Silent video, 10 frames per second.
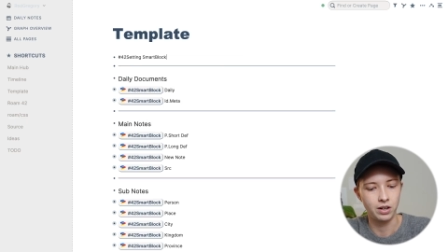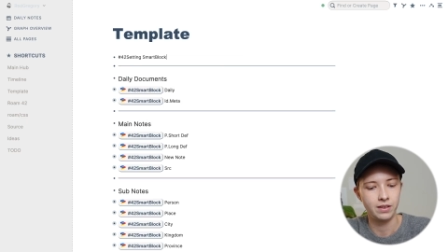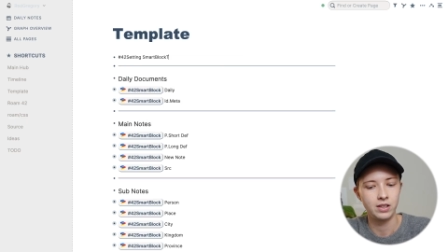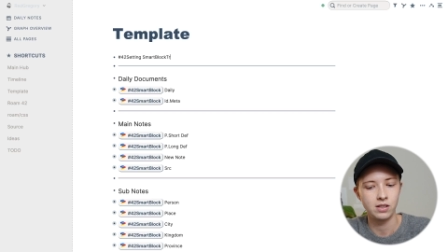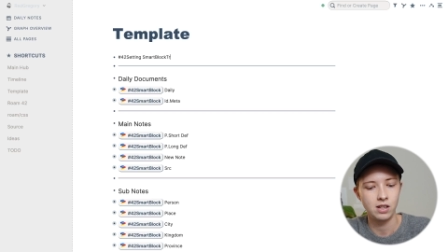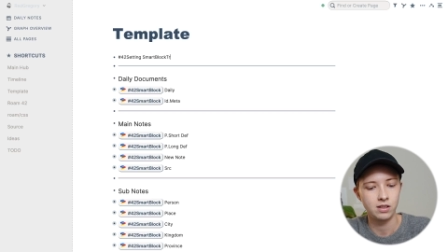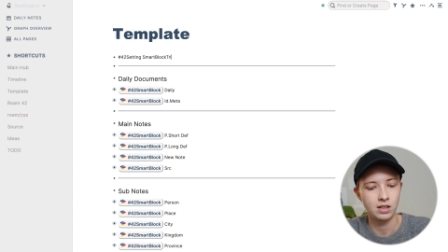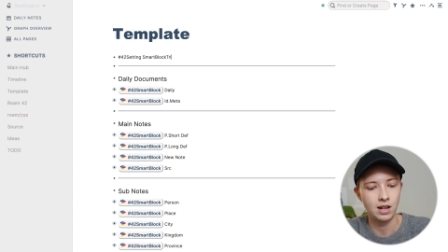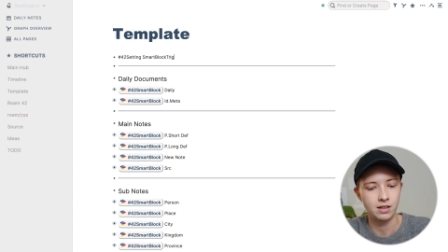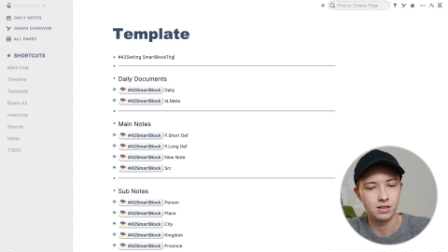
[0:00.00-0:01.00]
and this is
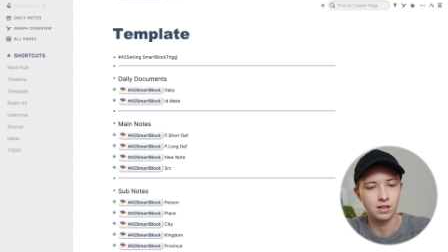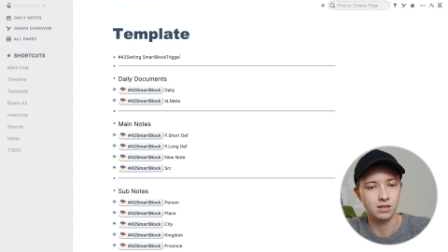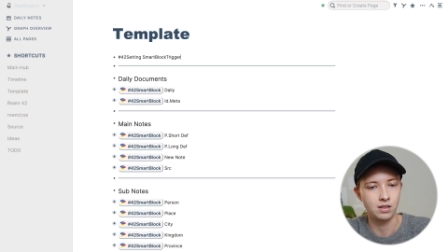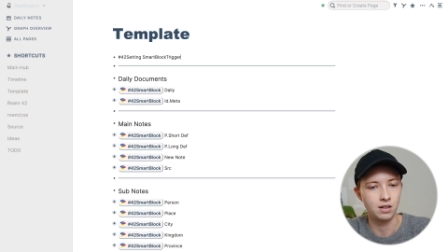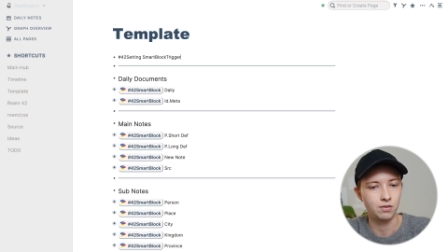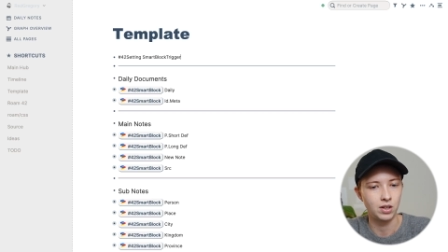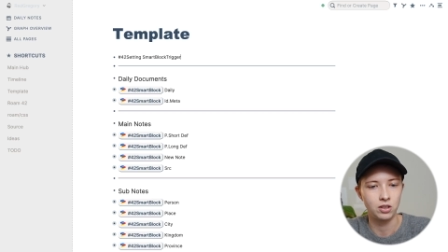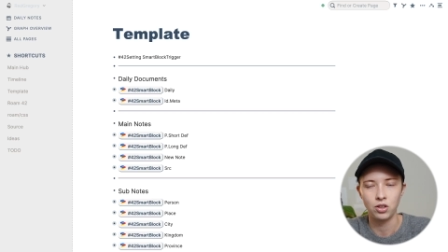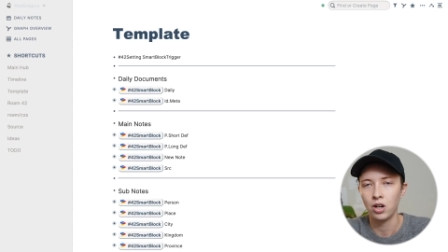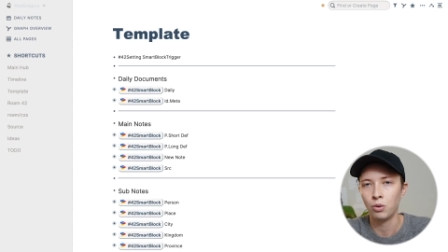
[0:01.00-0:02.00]
case sensitive
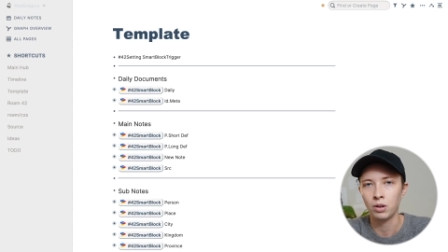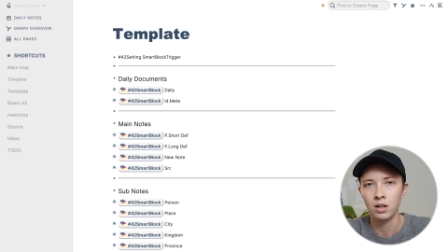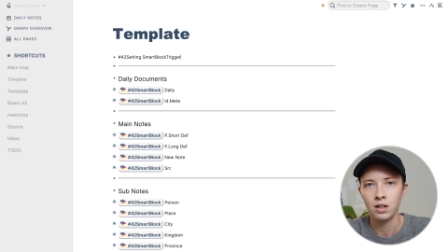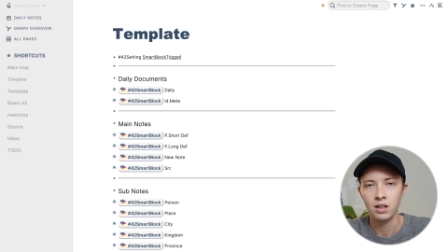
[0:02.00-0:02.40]
and no